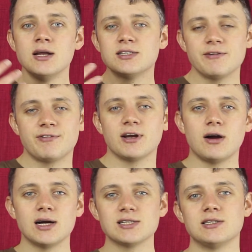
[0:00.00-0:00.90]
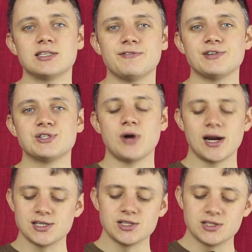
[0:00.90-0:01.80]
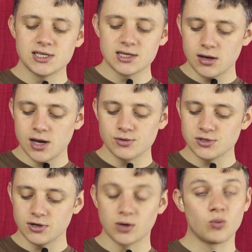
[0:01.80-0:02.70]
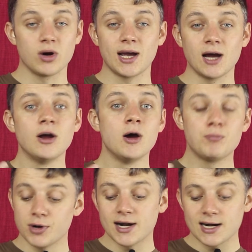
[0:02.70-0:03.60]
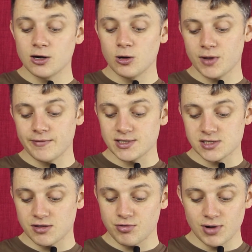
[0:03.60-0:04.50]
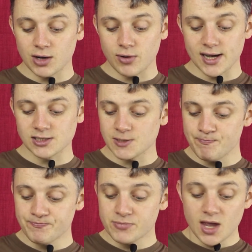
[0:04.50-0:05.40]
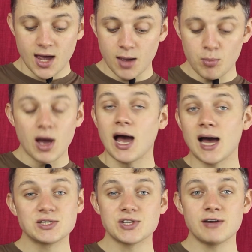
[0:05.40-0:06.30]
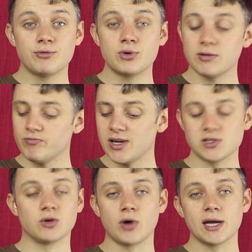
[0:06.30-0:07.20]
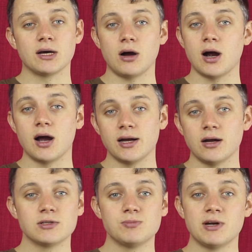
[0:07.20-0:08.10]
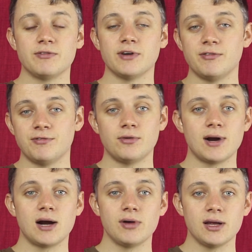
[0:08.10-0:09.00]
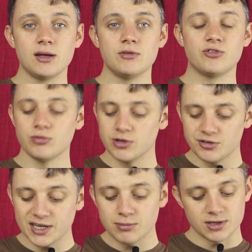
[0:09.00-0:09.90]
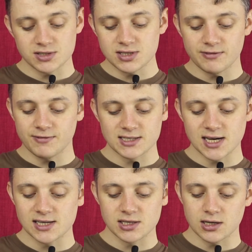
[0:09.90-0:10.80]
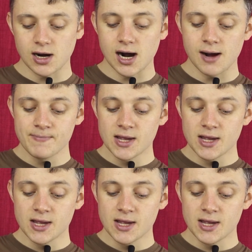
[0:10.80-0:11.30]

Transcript: Different cars on different strategies. Didn't know how it was all going to work out, but it ended up giving us a thrilling race. Haas F1, that's a great car. I know it's a bit of a Ferrari junior team, but it's still a fantastic car.